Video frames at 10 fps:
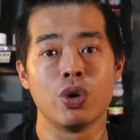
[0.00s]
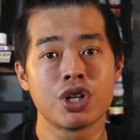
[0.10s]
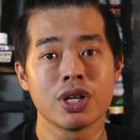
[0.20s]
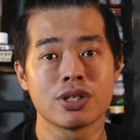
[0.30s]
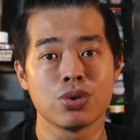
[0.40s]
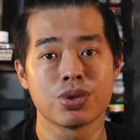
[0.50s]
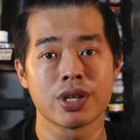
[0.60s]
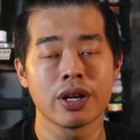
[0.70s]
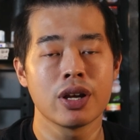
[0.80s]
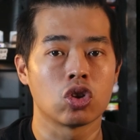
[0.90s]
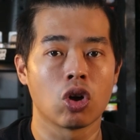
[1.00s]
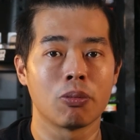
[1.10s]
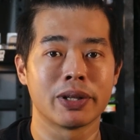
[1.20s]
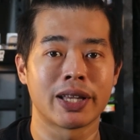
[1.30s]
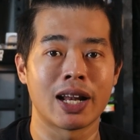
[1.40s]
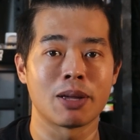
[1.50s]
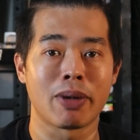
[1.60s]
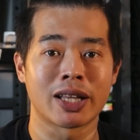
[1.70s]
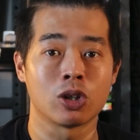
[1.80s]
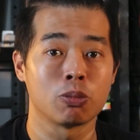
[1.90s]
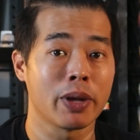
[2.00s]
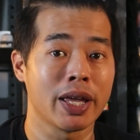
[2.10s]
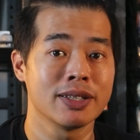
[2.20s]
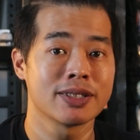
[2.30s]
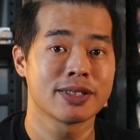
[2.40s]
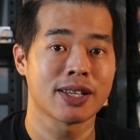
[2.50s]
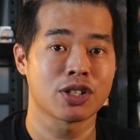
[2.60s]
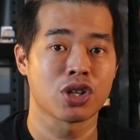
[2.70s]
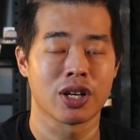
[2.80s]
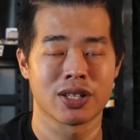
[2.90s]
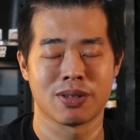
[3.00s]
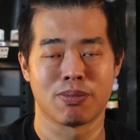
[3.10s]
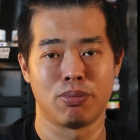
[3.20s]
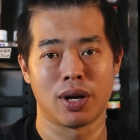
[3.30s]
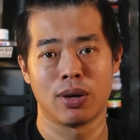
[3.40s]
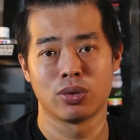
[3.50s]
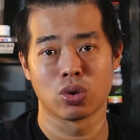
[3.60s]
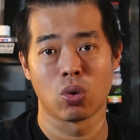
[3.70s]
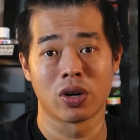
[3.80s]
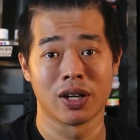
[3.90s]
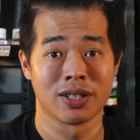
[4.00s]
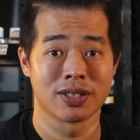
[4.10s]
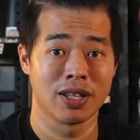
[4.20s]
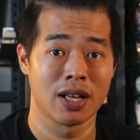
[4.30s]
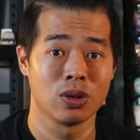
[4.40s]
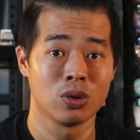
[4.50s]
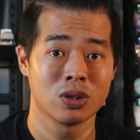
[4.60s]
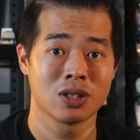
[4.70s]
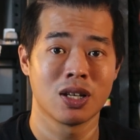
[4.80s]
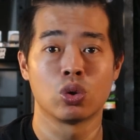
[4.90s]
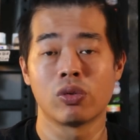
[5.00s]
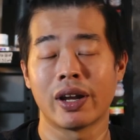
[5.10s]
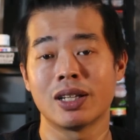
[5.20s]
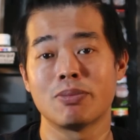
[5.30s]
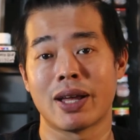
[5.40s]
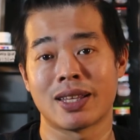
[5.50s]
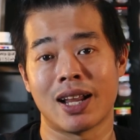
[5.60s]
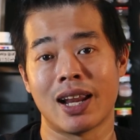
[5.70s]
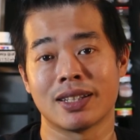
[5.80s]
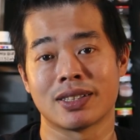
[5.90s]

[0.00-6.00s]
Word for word: which is using non-metallic metal paints such as browns, ochres, yellows to render metallic